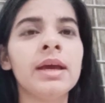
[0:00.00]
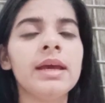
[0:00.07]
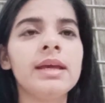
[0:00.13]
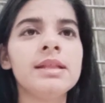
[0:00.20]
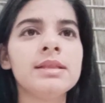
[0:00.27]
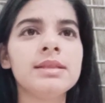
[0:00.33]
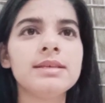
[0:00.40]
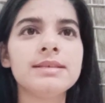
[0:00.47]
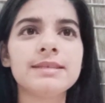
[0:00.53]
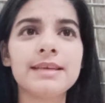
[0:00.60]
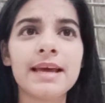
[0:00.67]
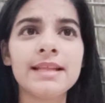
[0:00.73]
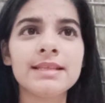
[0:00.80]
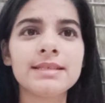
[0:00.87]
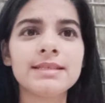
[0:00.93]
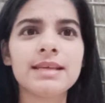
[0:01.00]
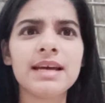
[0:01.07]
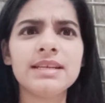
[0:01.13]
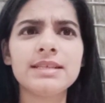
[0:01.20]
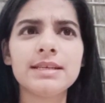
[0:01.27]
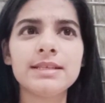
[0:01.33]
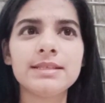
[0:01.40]
in the sense
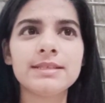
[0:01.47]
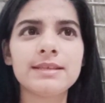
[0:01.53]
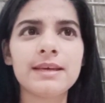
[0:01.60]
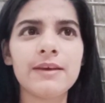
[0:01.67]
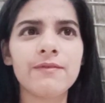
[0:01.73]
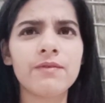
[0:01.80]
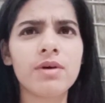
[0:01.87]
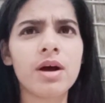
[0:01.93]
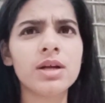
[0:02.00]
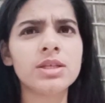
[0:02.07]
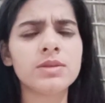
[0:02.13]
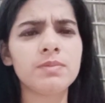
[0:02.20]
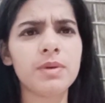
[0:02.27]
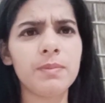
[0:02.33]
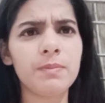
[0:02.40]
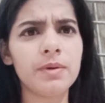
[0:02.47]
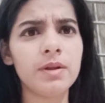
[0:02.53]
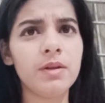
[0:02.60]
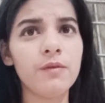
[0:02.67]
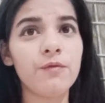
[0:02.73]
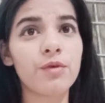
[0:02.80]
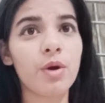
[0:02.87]
that it safeguards
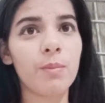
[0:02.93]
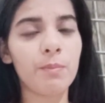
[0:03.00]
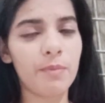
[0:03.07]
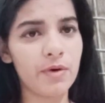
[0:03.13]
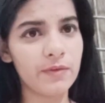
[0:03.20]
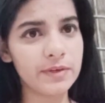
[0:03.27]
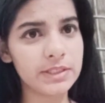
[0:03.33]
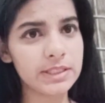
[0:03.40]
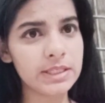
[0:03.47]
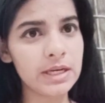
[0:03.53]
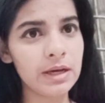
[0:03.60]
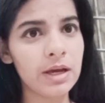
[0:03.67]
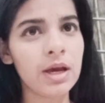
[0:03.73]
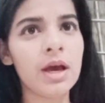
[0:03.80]
people from poverty